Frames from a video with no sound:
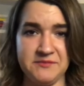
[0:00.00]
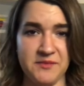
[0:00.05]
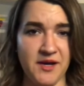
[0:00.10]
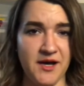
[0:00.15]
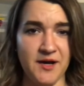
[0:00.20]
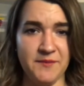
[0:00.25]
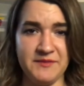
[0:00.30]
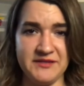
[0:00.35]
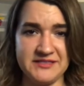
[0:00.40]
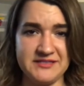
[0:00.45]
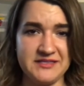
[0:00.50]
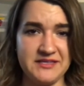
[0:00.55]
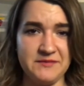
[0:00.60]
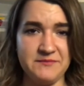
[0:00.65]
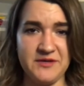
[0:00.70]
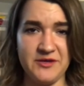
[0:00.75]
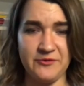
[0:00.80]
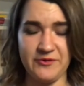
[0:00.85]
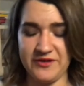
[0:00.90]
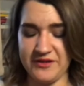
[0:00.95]
Um, it can
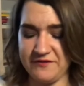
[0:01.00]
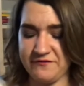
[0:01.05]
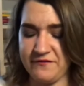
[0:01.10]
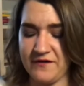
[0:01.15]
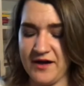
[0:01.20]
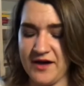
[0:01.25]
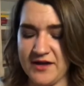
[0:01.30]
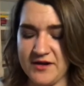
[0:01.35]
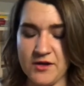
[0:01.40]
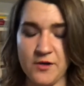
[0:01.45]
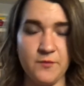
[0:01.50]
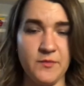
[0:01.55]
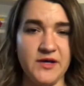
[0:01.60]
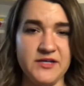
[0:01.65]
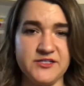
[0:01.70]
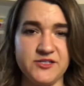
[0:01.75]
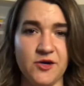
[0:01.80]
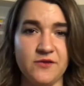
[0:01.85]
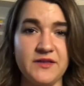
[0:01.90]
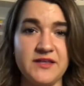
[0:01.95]
be really fun,
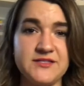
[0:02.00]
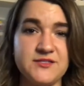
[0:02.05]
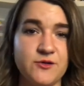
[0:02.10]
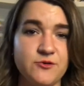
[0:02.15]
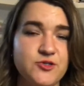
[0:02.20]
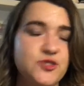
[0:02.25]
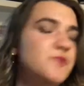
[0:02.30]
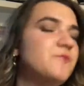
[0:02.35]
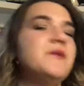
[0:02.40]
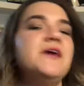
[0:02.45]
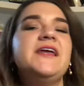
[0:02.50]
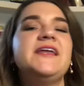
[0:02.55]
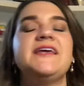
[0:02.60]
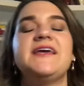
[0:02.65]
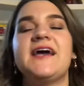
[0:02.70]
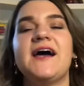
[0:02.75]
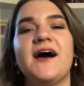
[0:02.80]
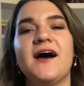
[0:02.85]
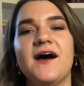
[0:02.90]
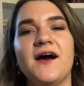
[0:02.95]
but don't let social
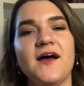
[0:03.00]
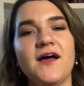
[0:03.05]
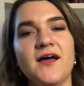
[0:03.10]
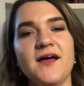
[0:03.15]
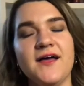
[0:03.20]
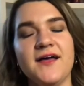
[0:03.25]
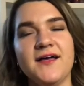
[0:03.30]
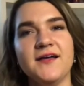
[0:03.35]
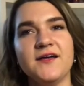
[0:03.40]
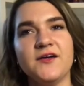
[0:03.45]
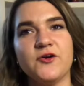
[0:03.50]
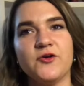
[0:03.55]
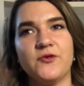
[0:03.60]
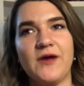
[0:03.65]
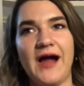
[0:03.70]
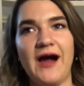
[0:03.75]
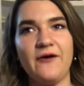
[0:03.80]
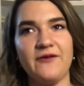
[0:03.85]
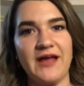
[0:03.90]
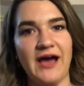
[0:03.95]
media
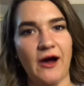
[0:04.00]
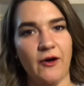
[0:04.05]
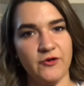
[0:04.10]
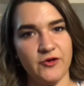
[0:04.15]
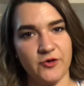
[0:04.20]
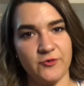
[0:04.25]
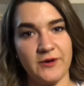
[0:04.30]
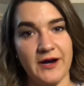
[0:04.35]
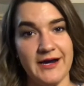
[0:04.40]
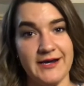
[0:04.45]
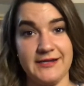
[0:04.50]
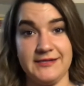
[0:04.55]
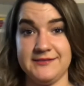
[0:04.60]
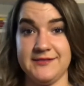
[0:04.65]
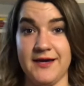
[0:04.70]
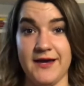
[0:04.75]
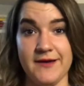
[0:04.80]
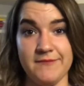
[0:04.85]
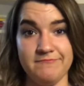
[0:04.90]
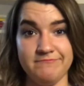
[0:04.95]
crowd out your writing
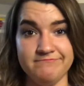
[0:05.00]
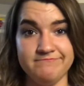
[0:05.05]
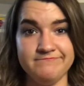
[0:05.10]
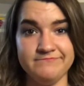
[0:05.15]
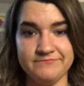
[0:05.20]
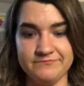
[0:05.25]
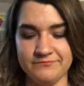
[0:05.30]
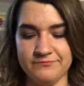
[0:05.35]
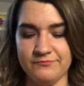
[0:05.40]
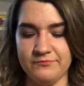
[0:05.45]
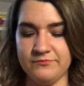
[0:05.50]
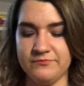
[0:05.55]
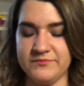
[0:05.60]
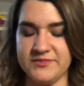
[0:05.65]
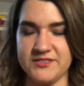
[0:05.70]
time.